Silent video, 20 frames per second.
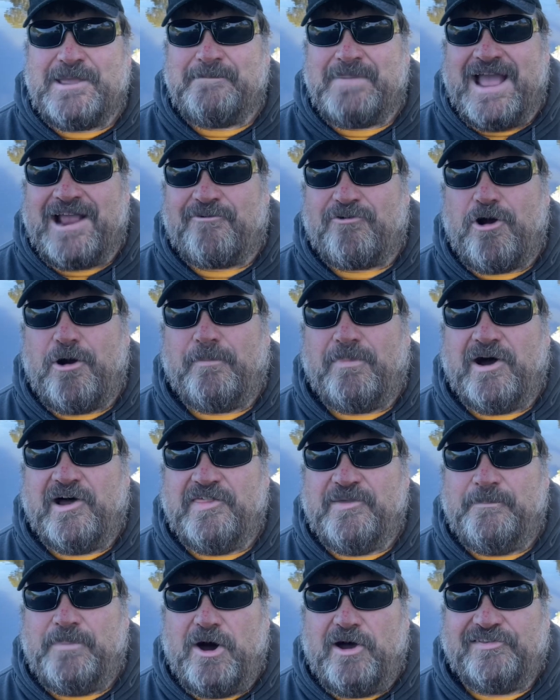bankrolled by
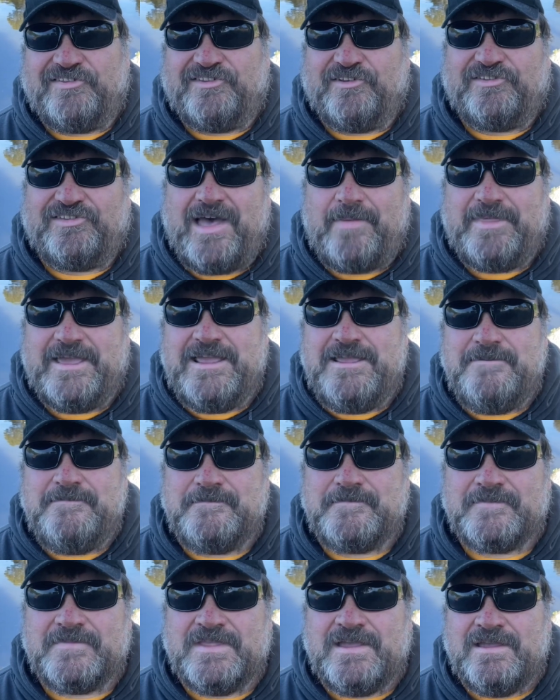the boss or something.
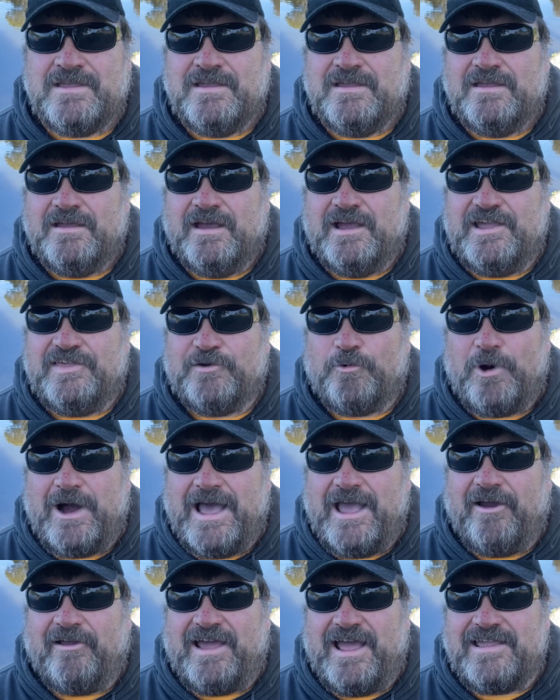Either
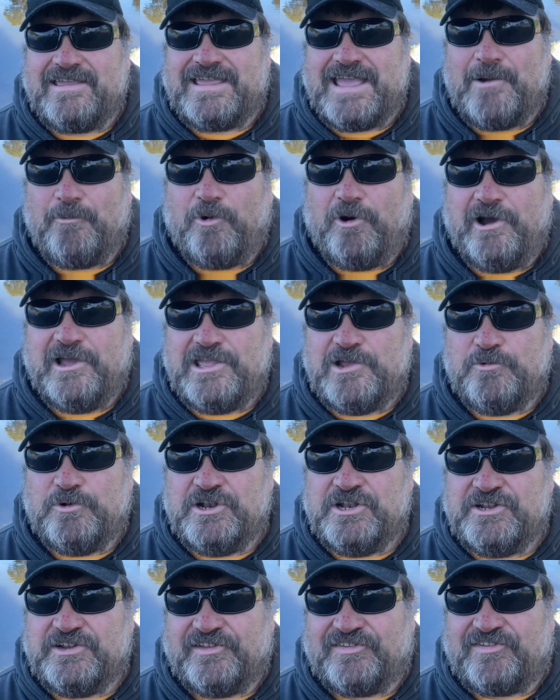way, I don't get why you
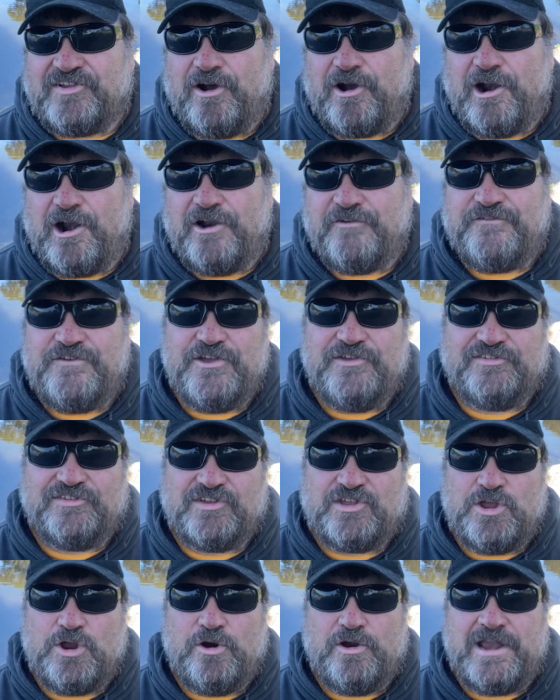wouldn't just hire a few
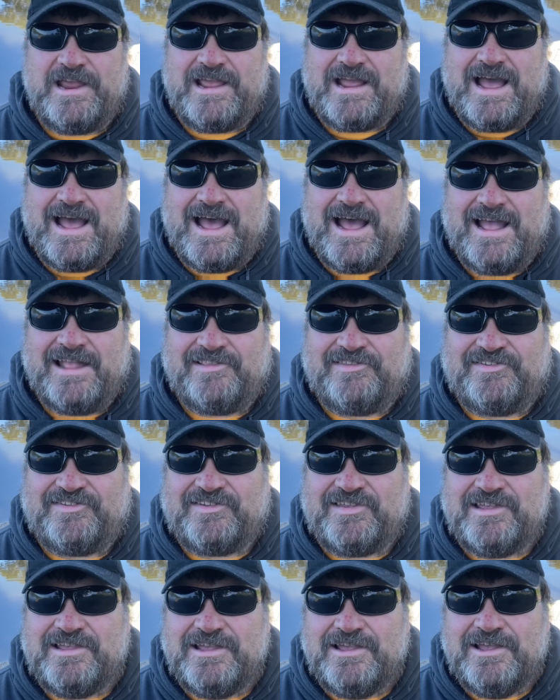security
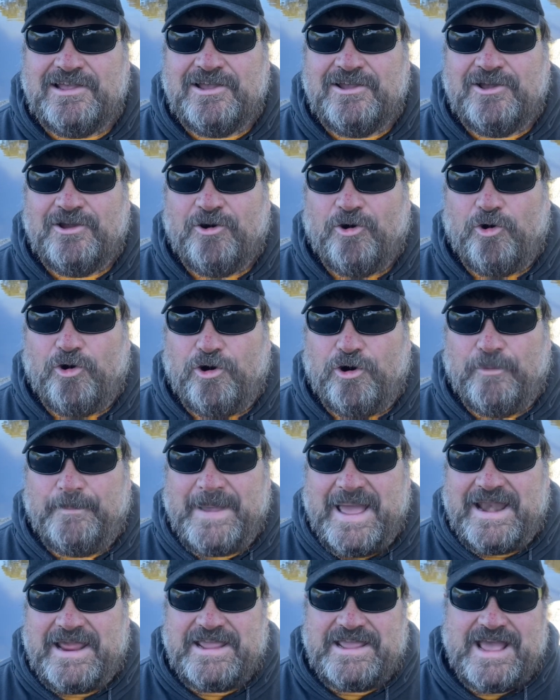guards, or
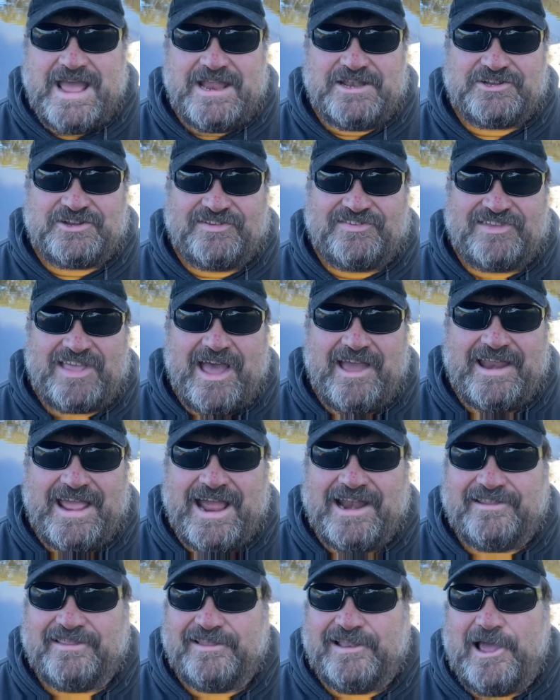better yet, just go
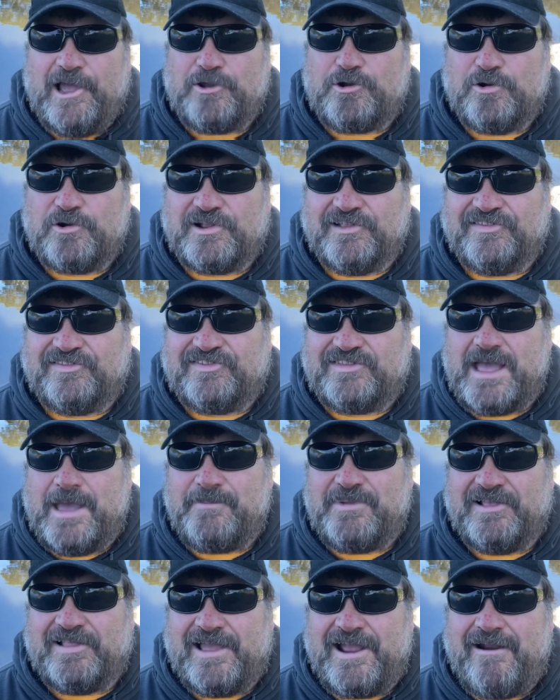down to the local
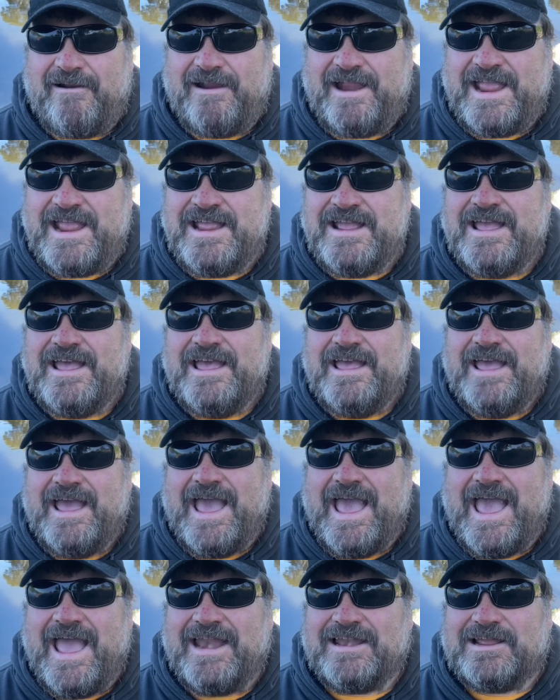constabulary
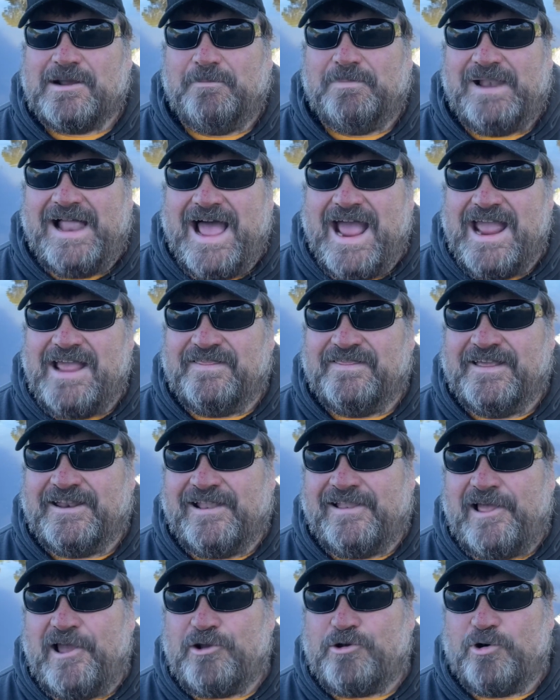and complain that the
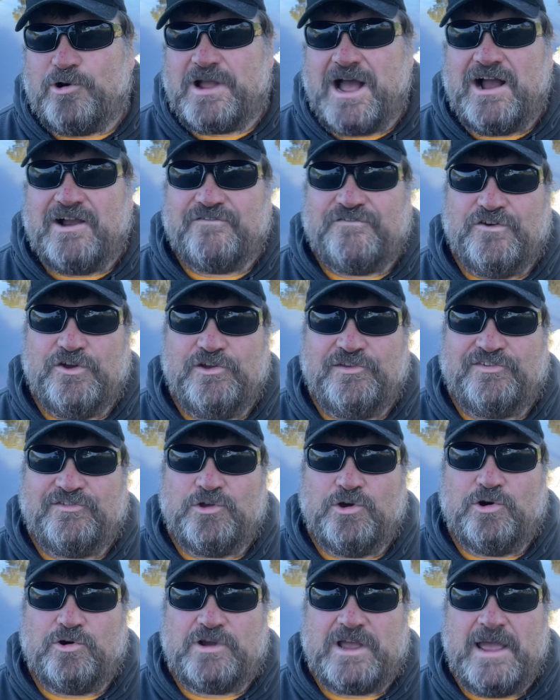local kung fu
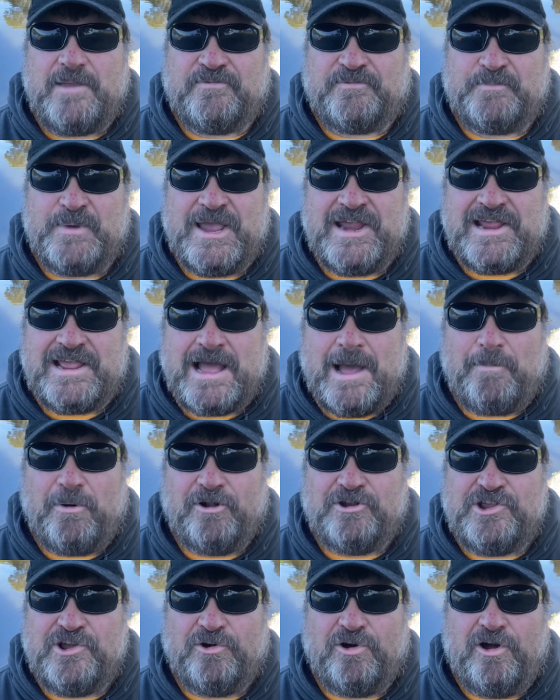school keeps beating up
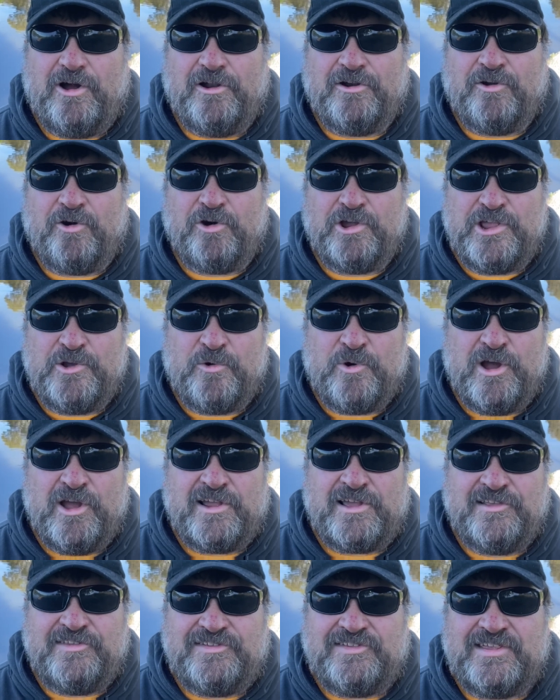on all your
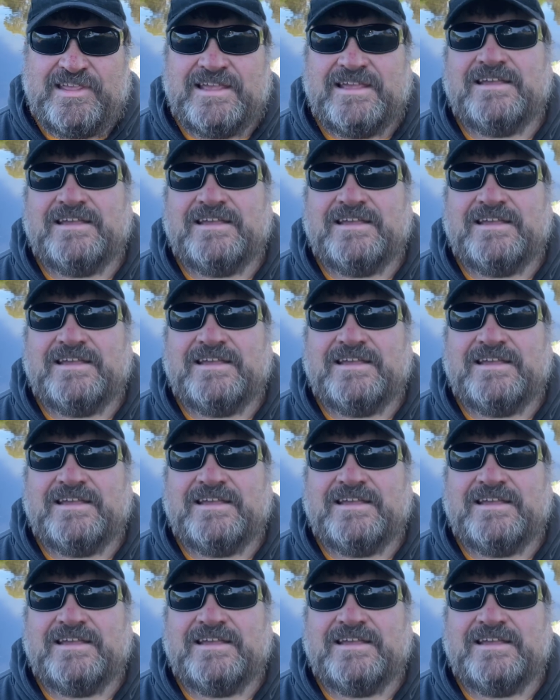workers.